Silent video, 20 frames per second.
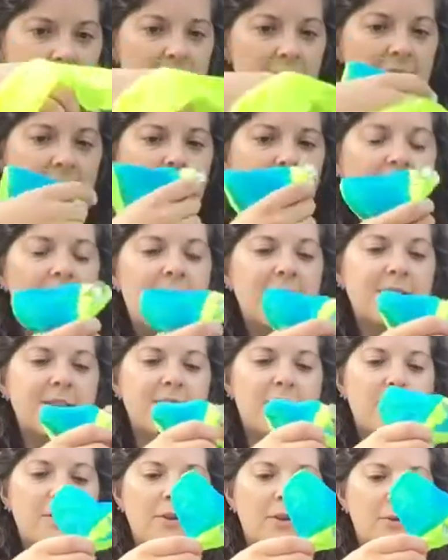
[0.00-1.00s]
and it has
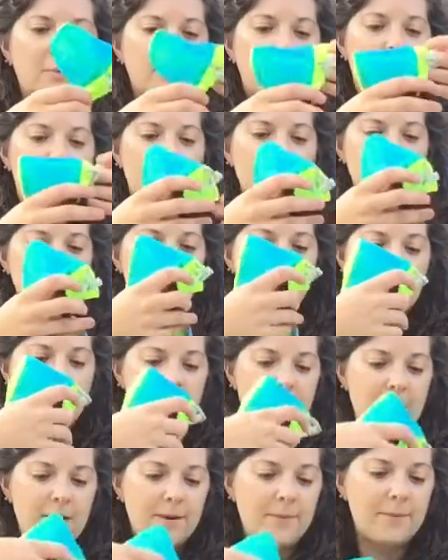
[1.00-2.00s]
the little pouch right
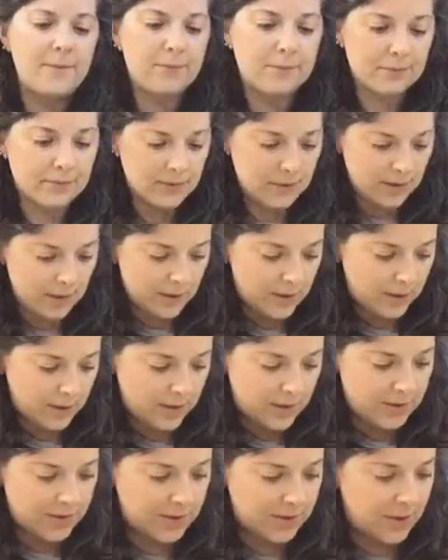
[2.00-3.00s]
in it.
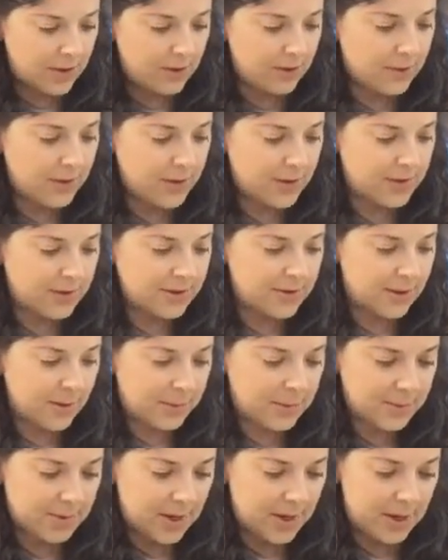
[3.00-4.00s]
So this
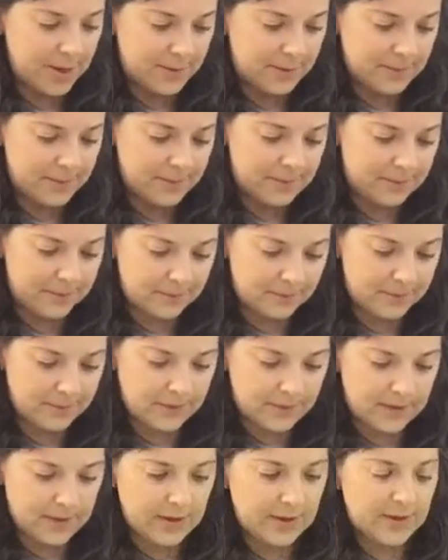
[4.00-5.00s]
zips up,
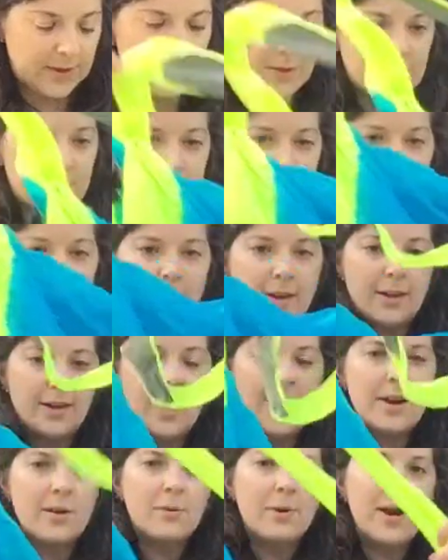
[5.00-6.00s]
really
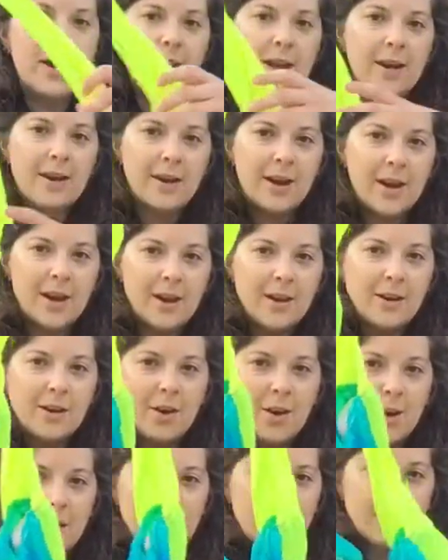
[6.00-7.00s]
lightweight, and
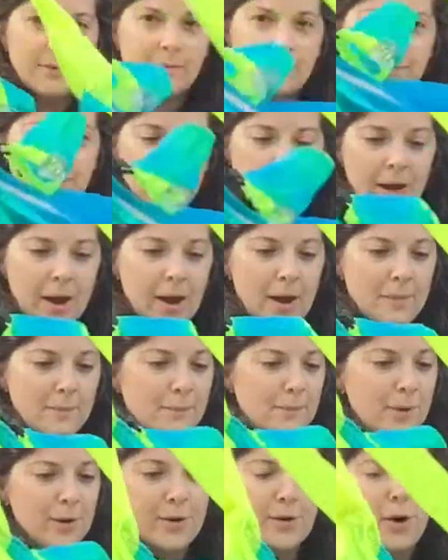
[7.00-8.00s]
you can
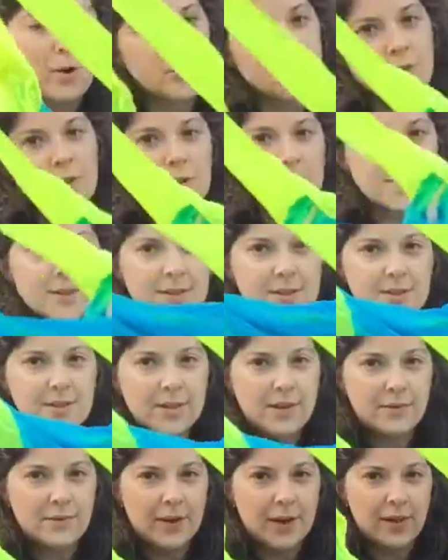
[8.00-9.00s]
put groceries and
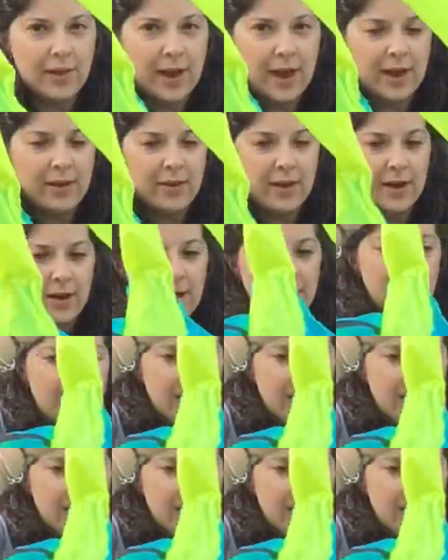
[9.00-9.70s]
stuff like that in there.